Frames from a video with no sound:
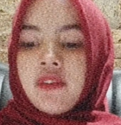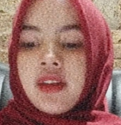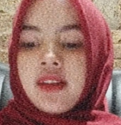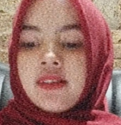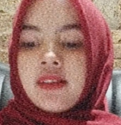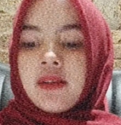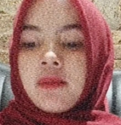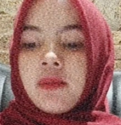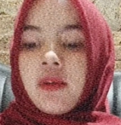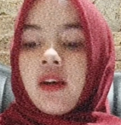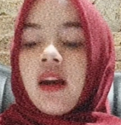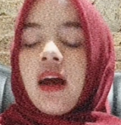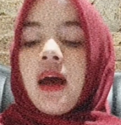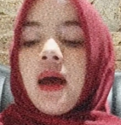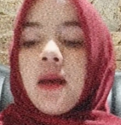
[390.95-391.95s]
The example,
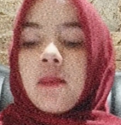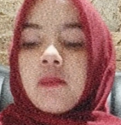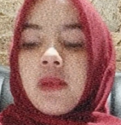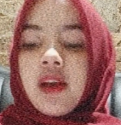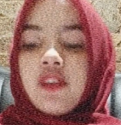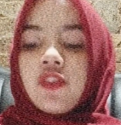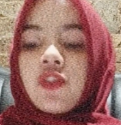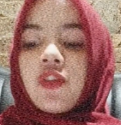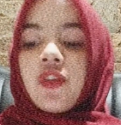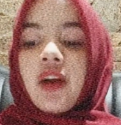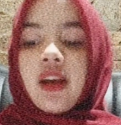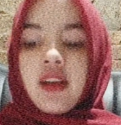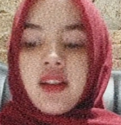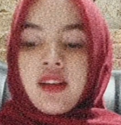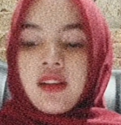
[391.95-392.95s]

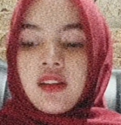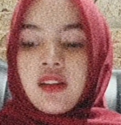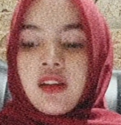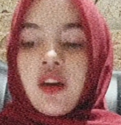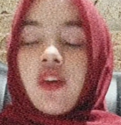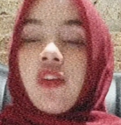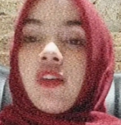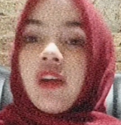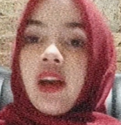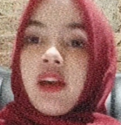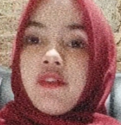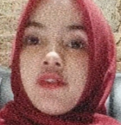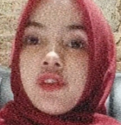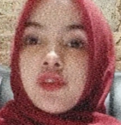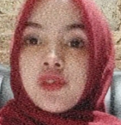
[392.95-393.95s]
betrayal or
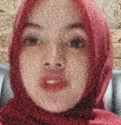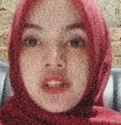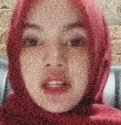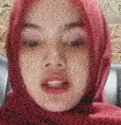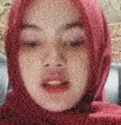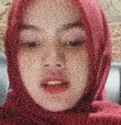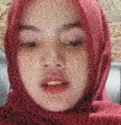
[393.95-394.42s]
refusal.